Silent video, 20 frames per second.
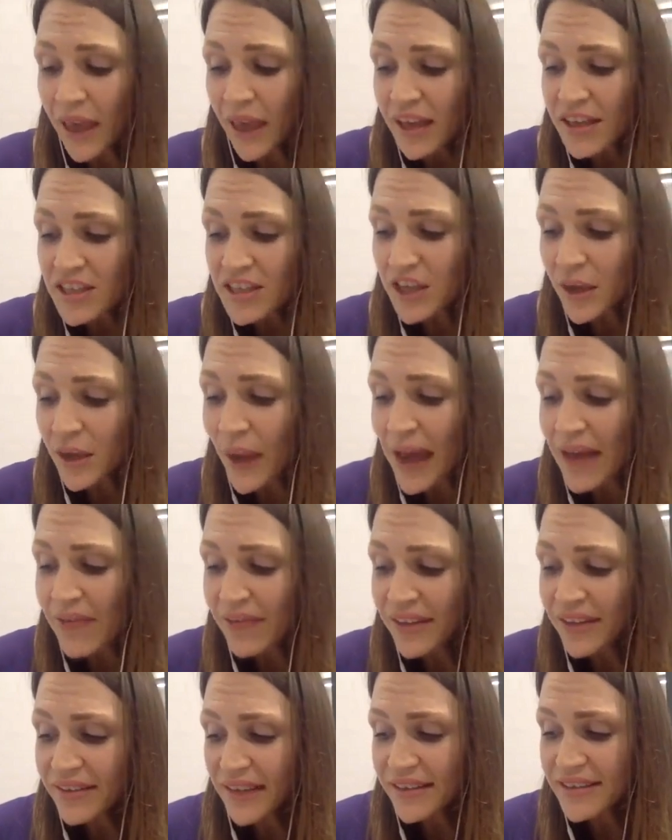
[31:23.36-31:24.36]
So
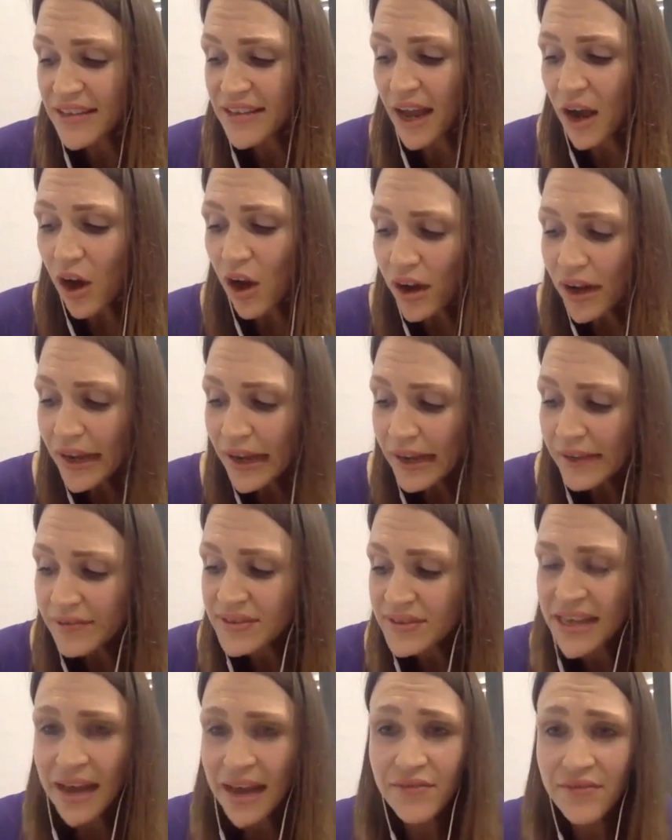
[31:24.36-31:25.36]
having things like
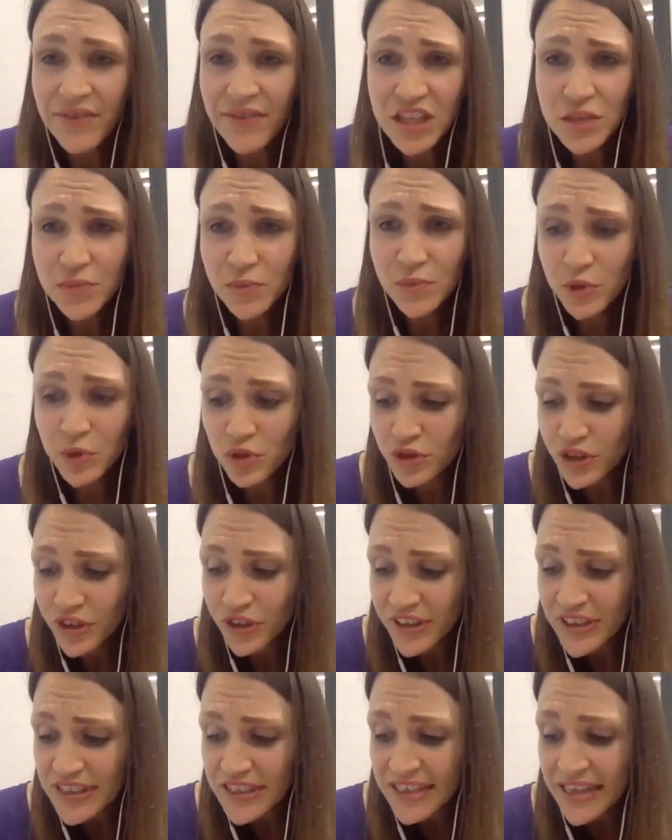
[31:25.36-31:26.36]
olives and vegetable
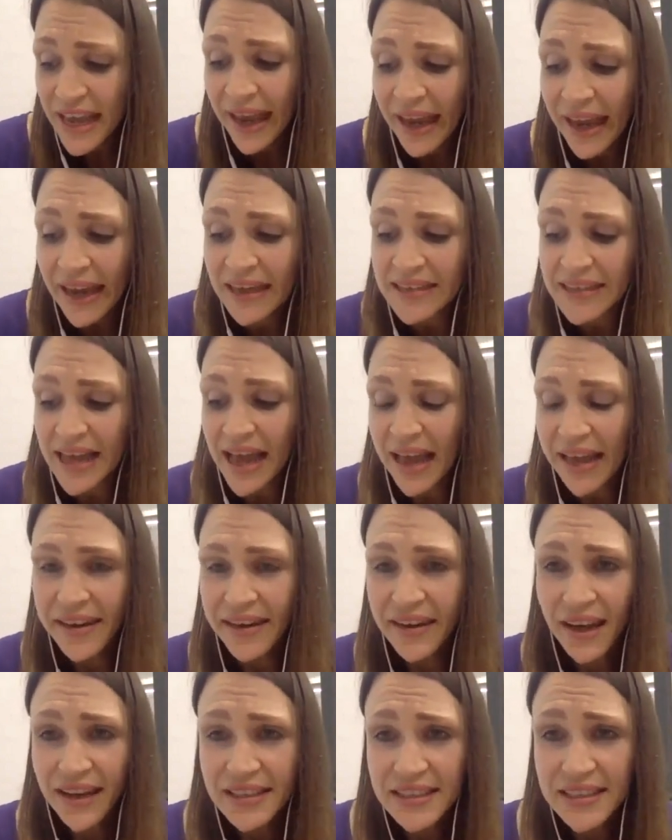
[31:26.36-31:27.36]
crudités and
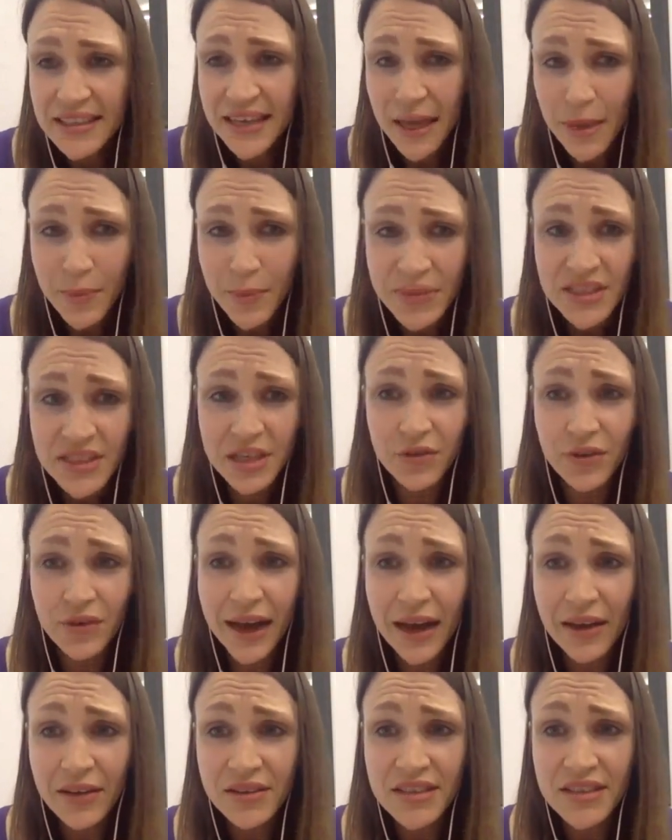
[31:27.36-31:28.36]
nice dips
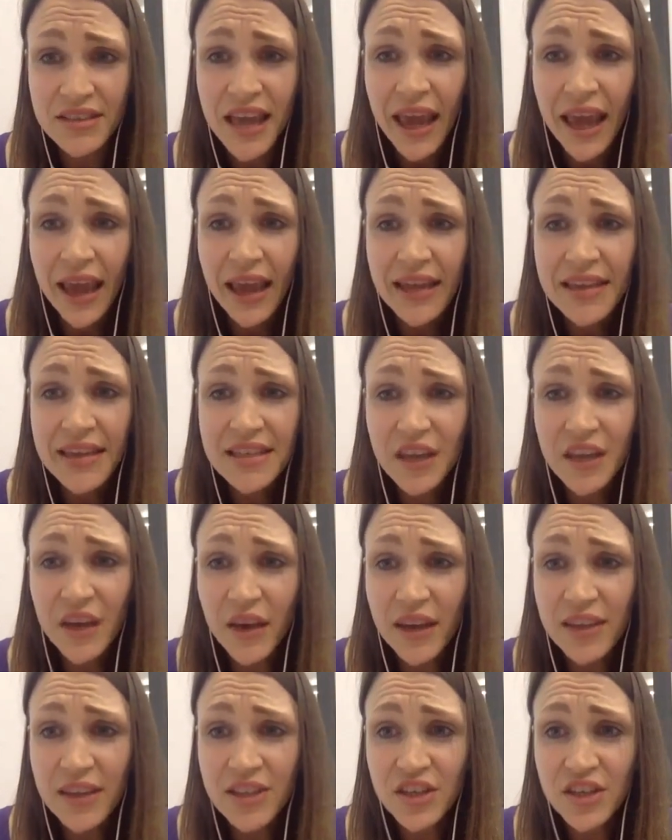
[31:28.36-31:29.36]
around is
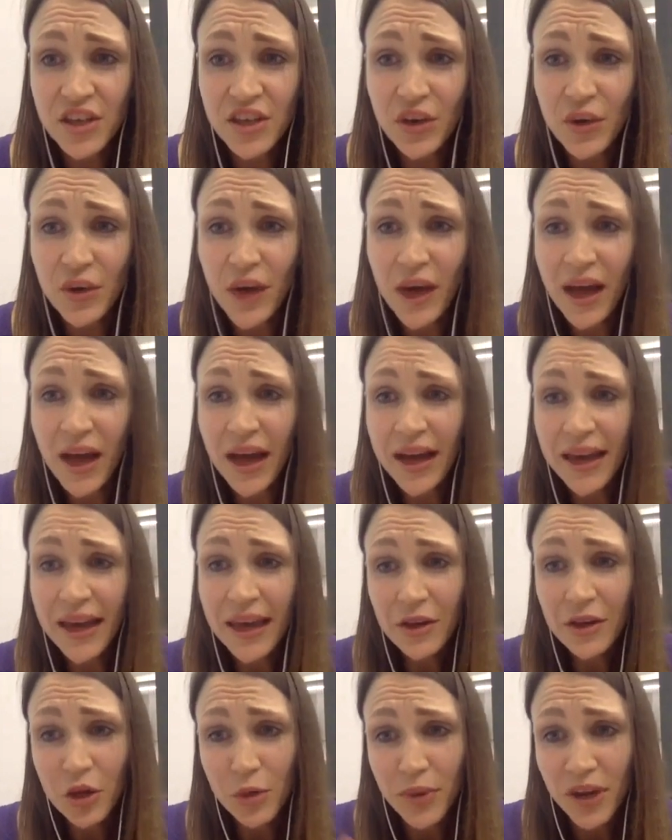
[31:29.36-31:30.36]
going to
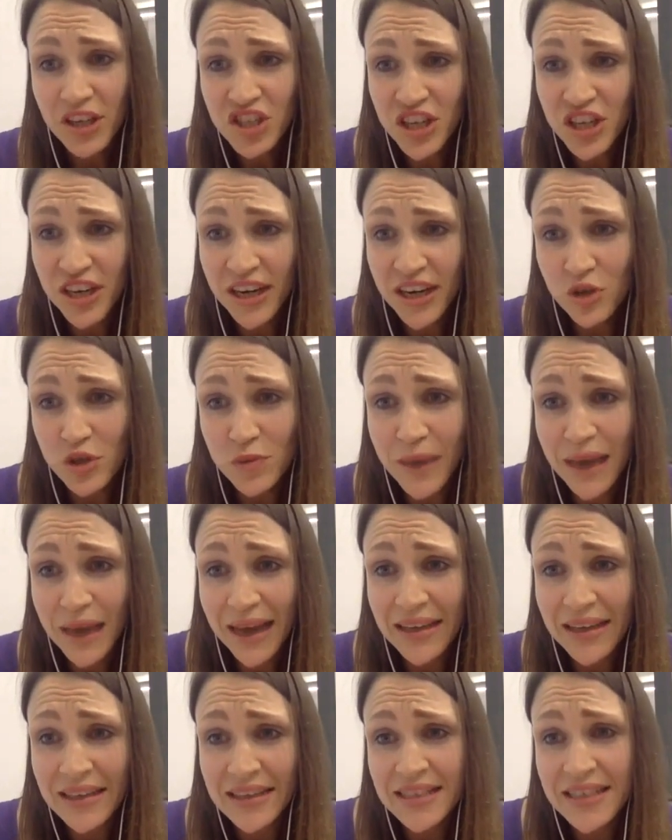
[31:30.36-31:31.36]
keep your blood sugar levels
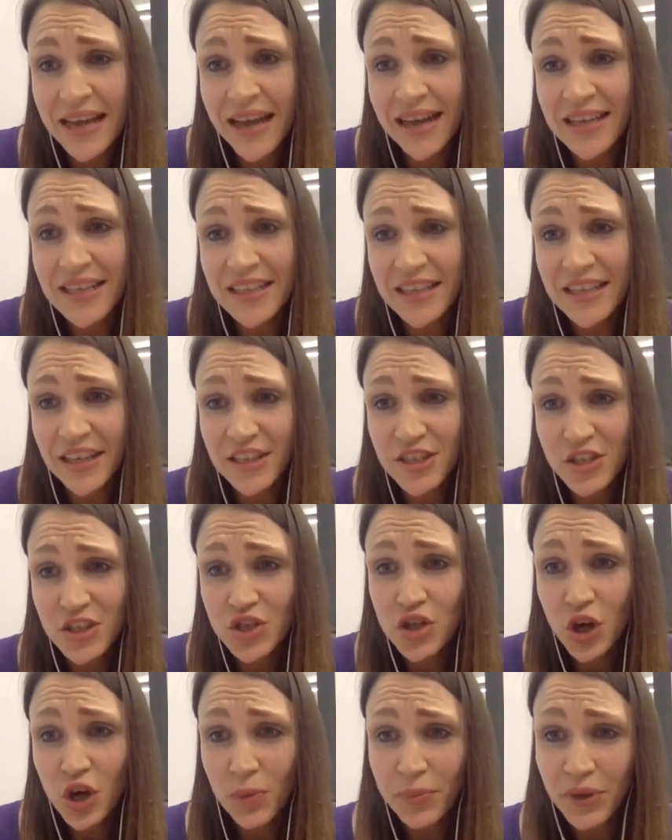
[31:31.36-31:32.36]
balanced, and it's going to
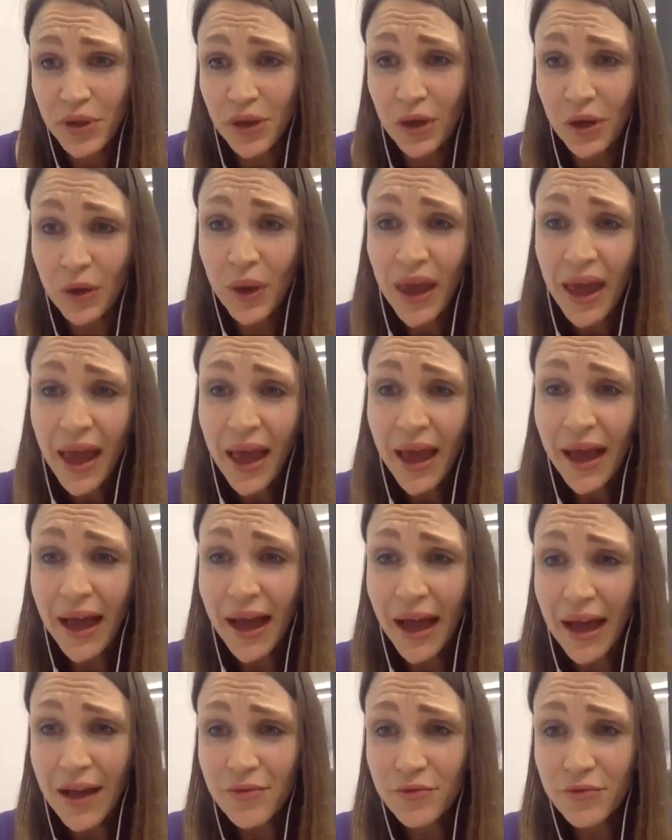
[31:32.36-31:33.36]
stop you
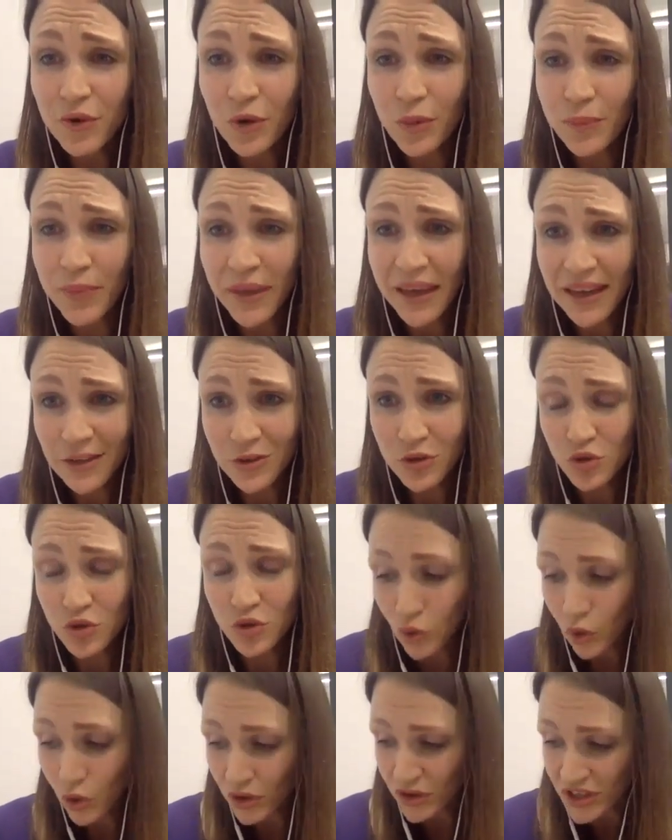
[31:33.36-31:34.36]
from being
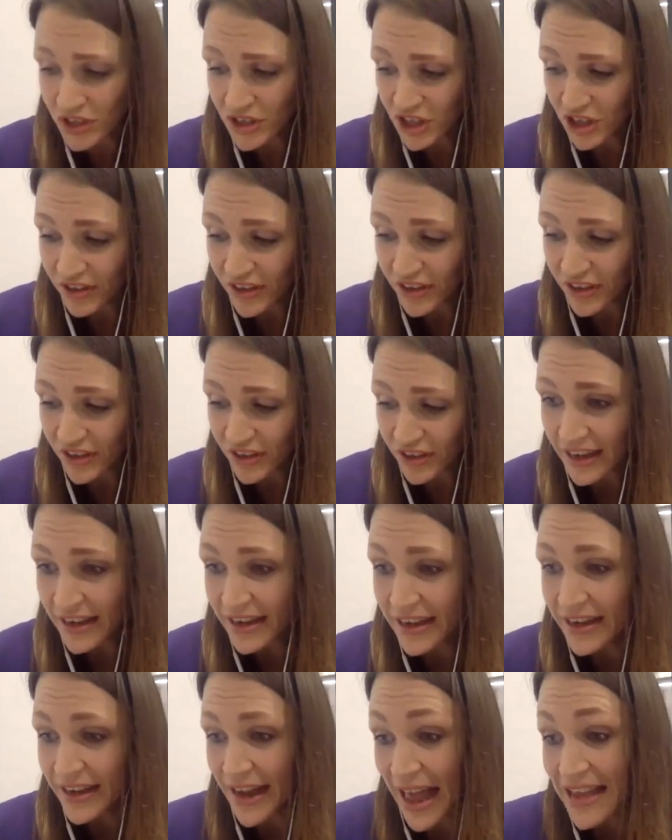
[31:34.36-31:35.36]
drawn to the
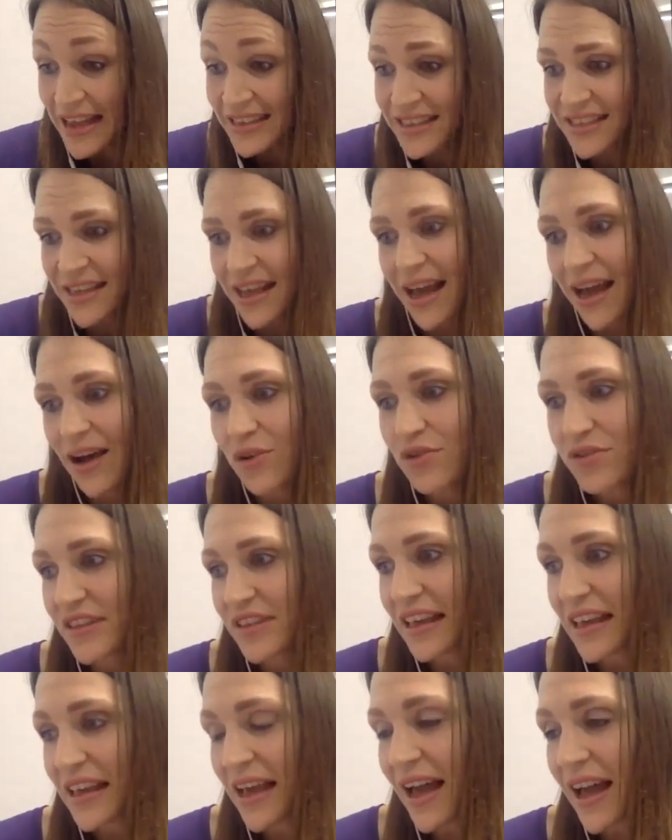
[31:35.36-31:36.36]
less
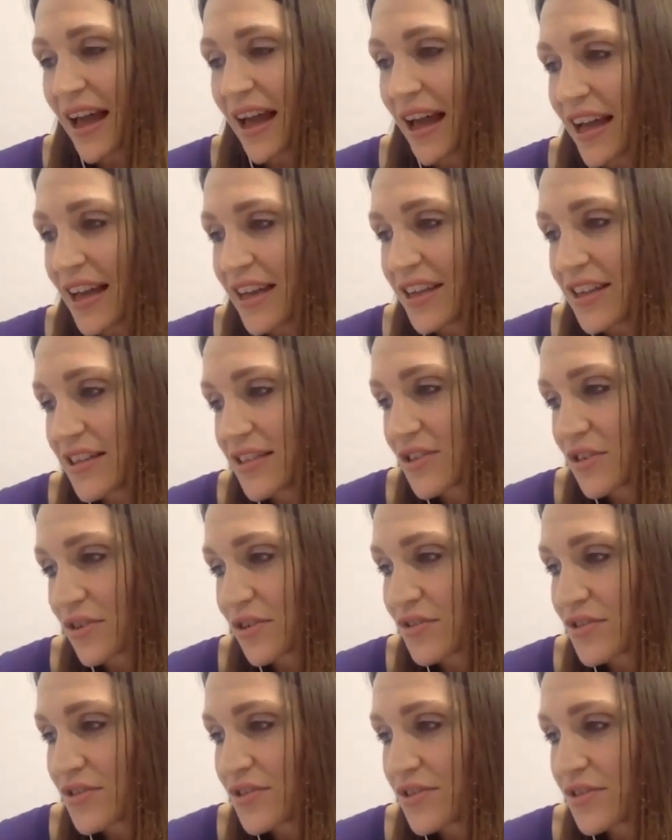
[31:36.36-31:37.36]
healthy sort of